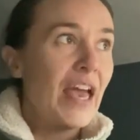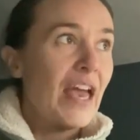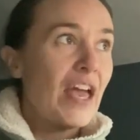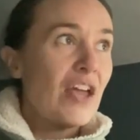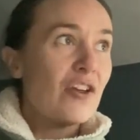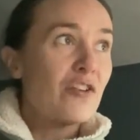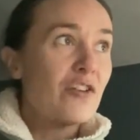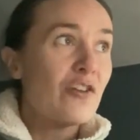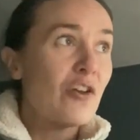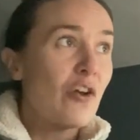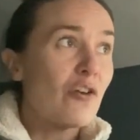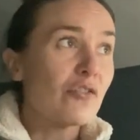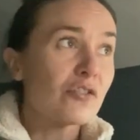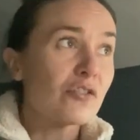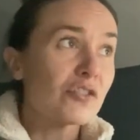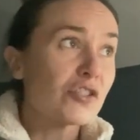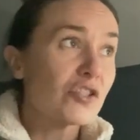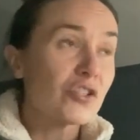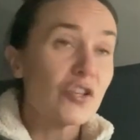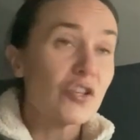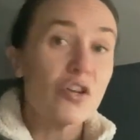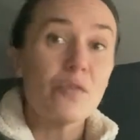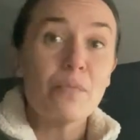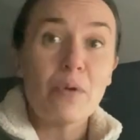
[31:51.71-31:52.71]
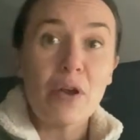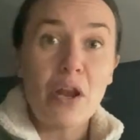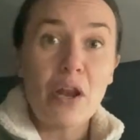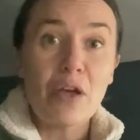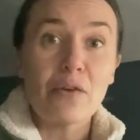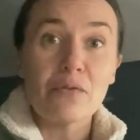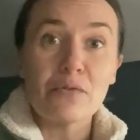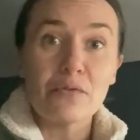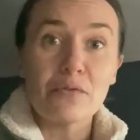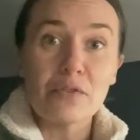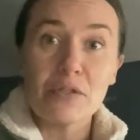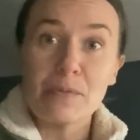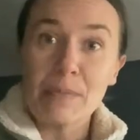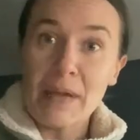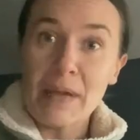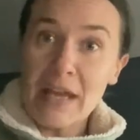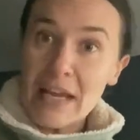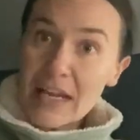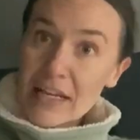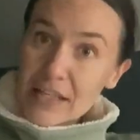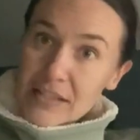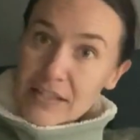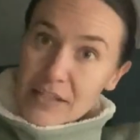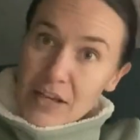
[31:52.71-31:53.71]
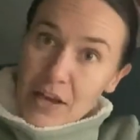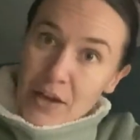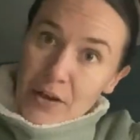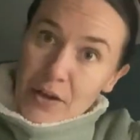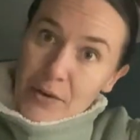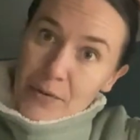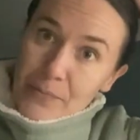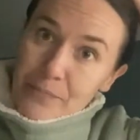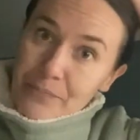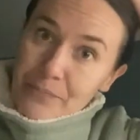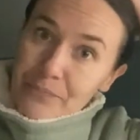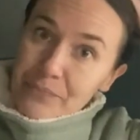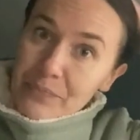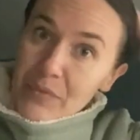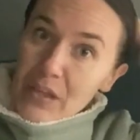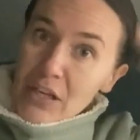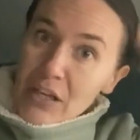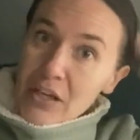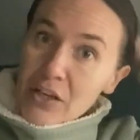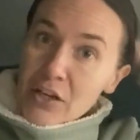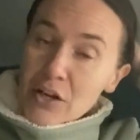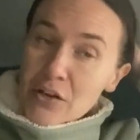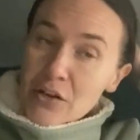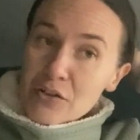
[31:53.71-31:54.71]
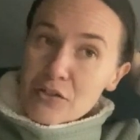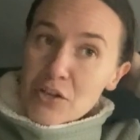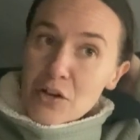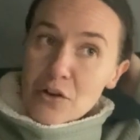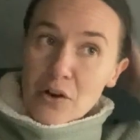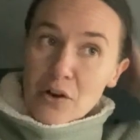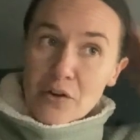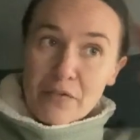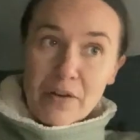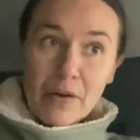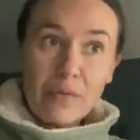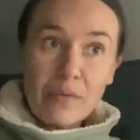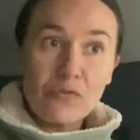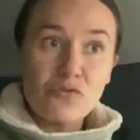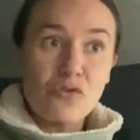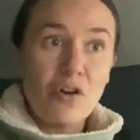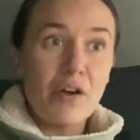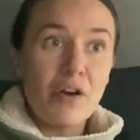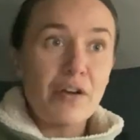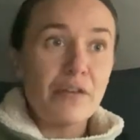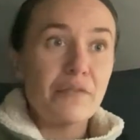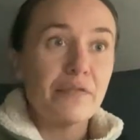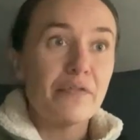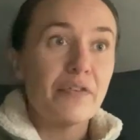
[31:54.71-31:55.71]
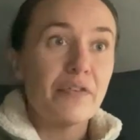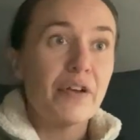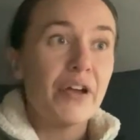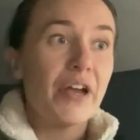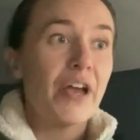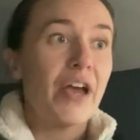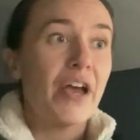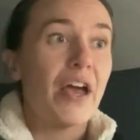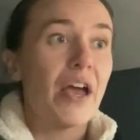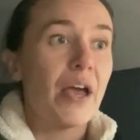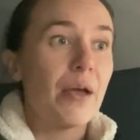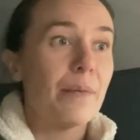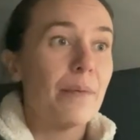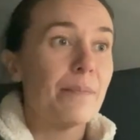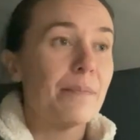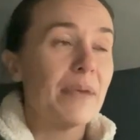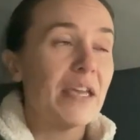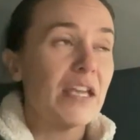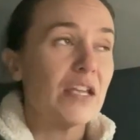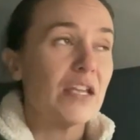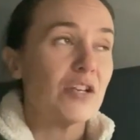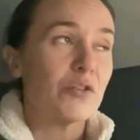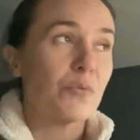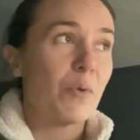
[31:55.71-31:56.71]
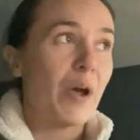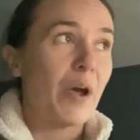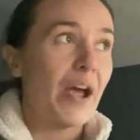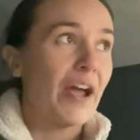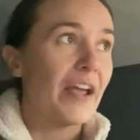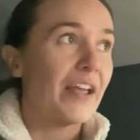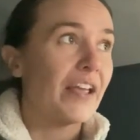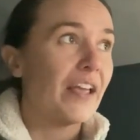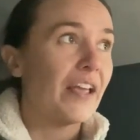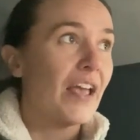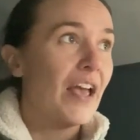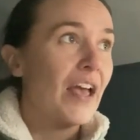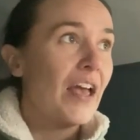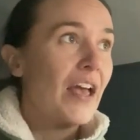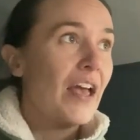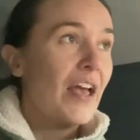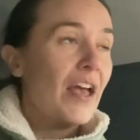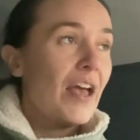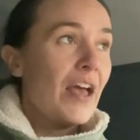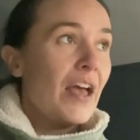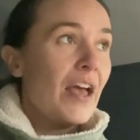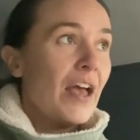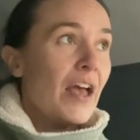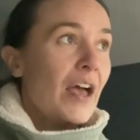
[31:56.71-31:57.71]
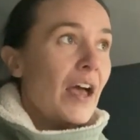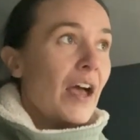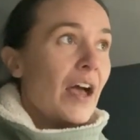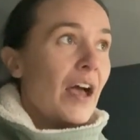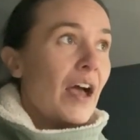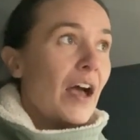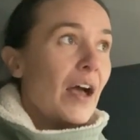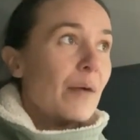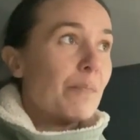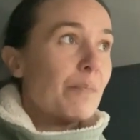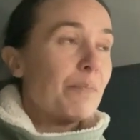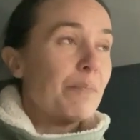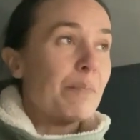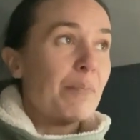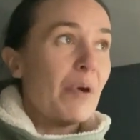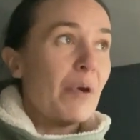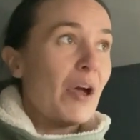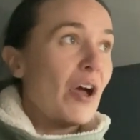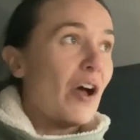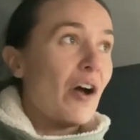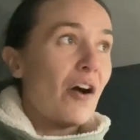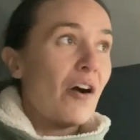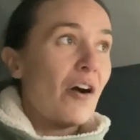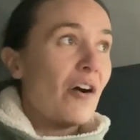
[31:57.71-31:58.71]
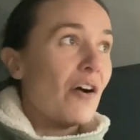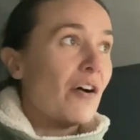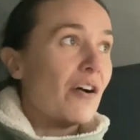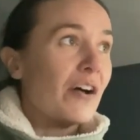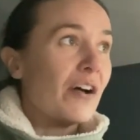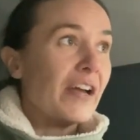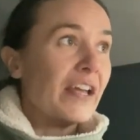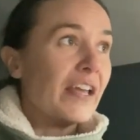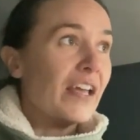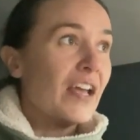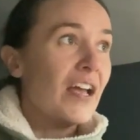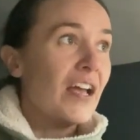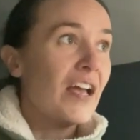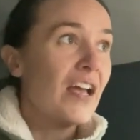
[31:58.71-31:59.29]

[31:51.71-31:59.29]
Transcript: Not super local to me, so you know, 2.5 hour drive each way, but I